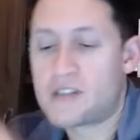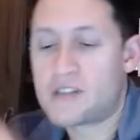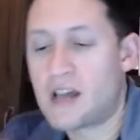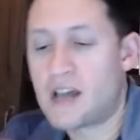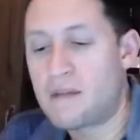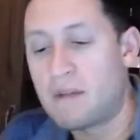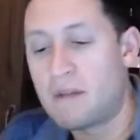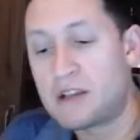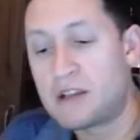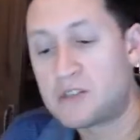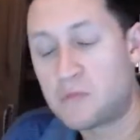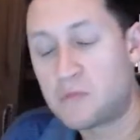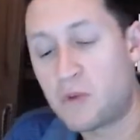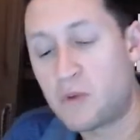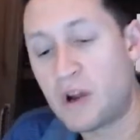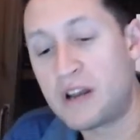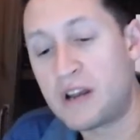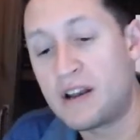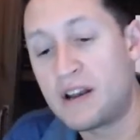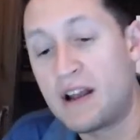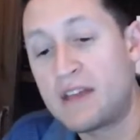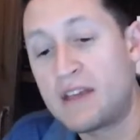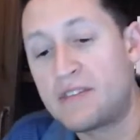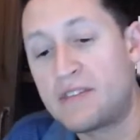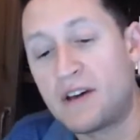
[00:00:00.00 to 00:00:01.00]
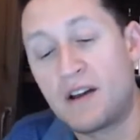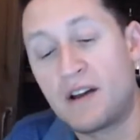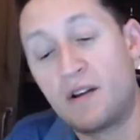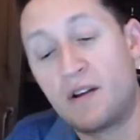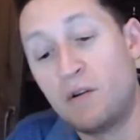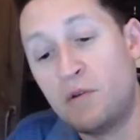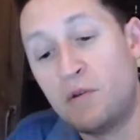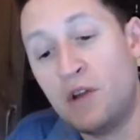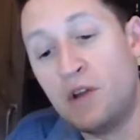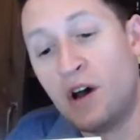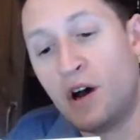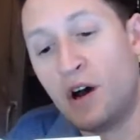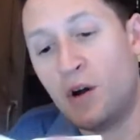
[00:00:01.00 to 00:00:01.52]
time I sprayed it, I thought, oh
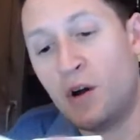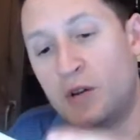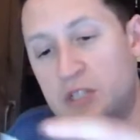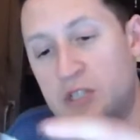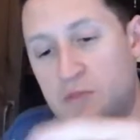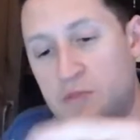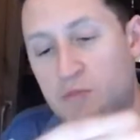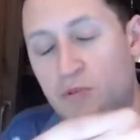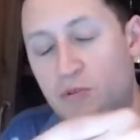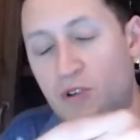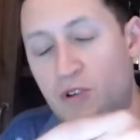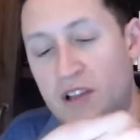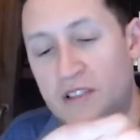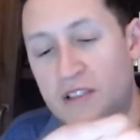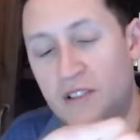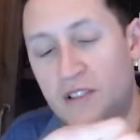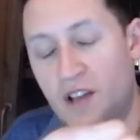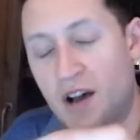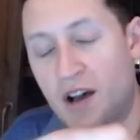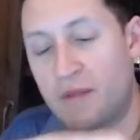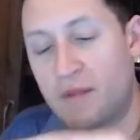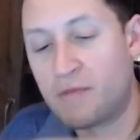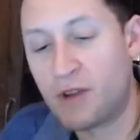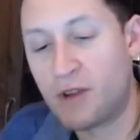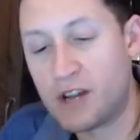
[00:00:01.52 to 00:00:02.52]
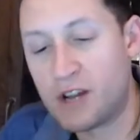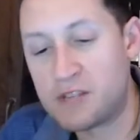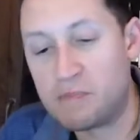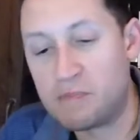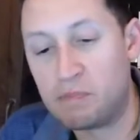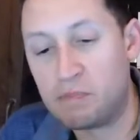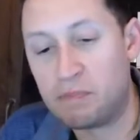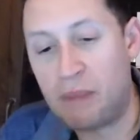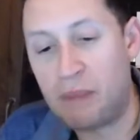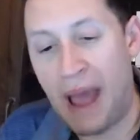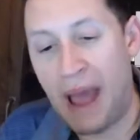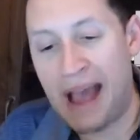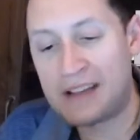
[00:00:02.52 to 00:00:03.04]
no, it's Prin Lomros
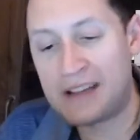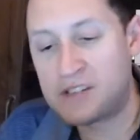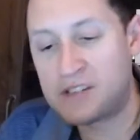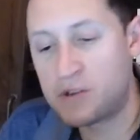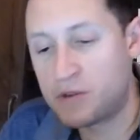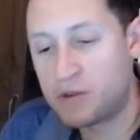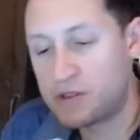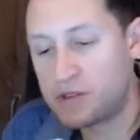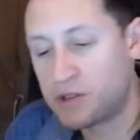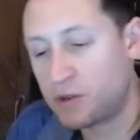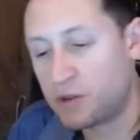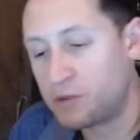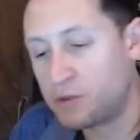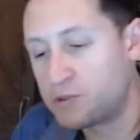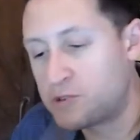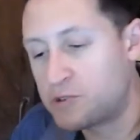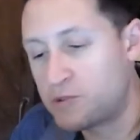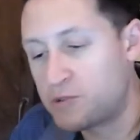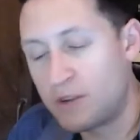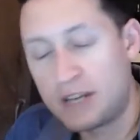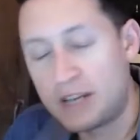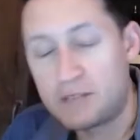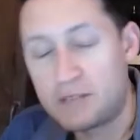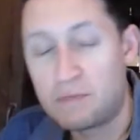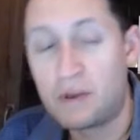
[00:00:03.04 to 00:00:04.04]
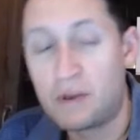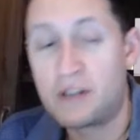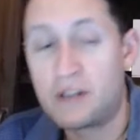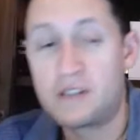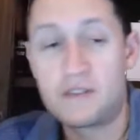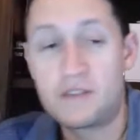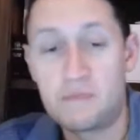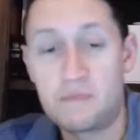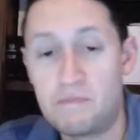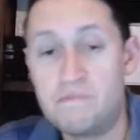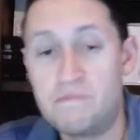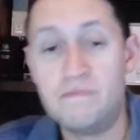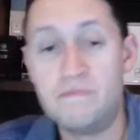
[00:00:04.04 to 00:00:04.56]
back to his old tricks, but
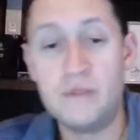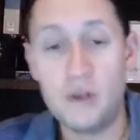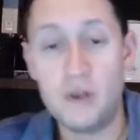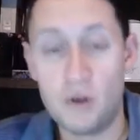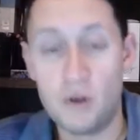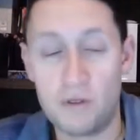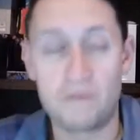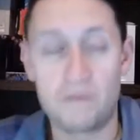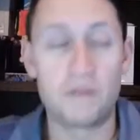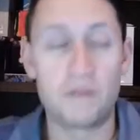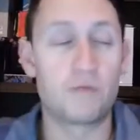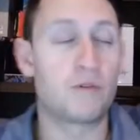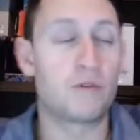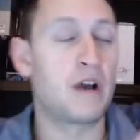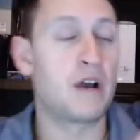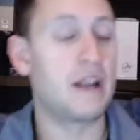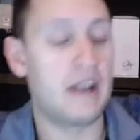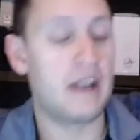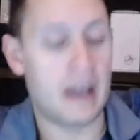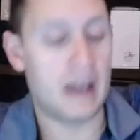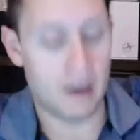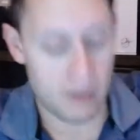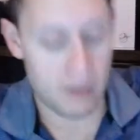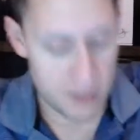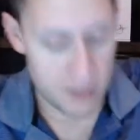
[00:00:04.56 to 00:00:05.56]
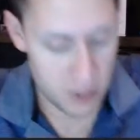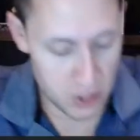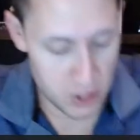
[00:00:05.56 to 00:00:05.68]
it's beautiful right now. It's